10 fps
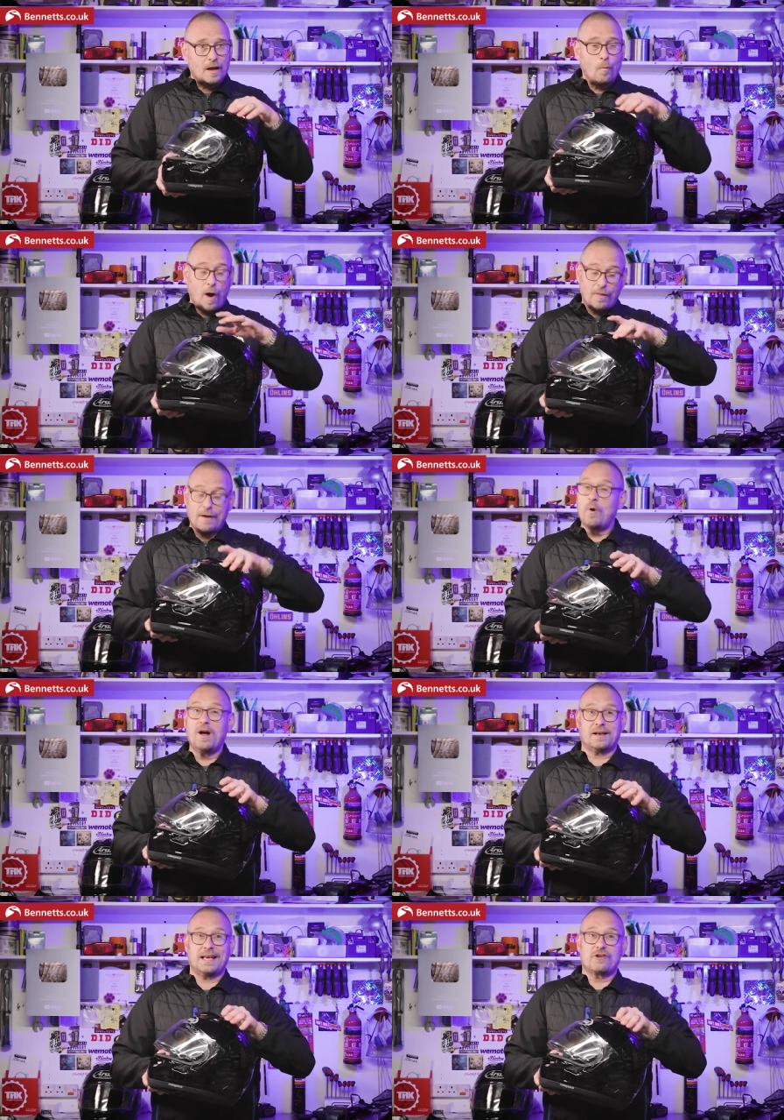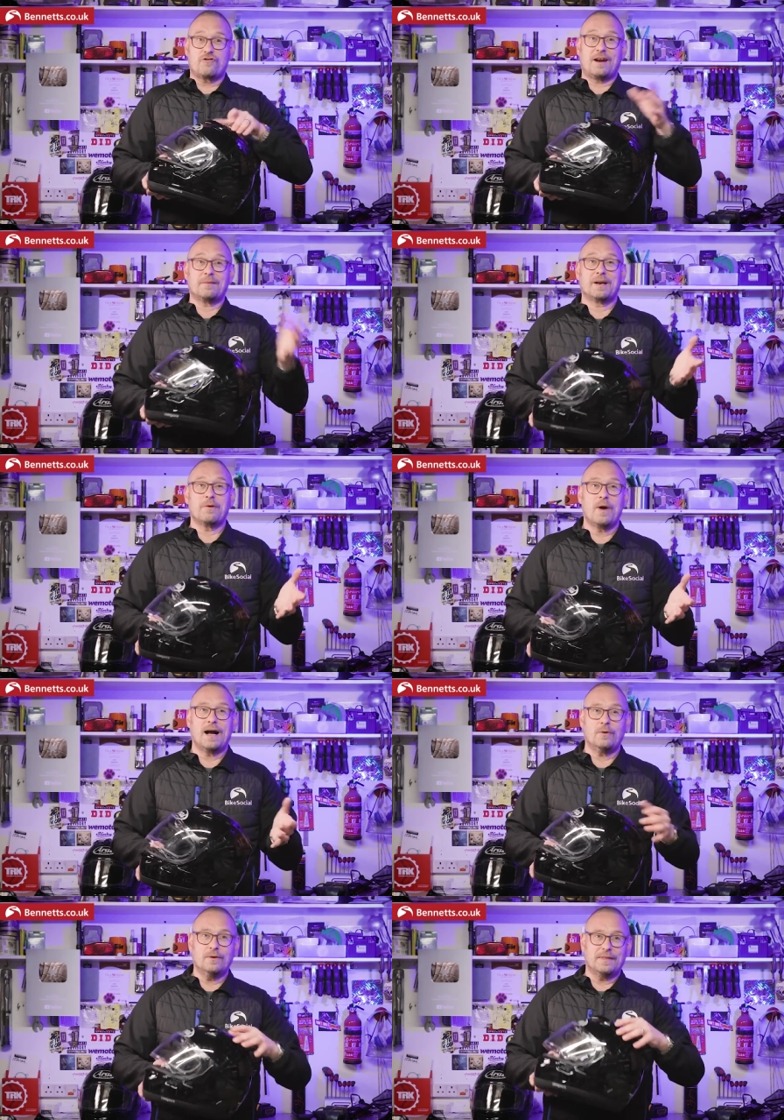while they work incredibly well,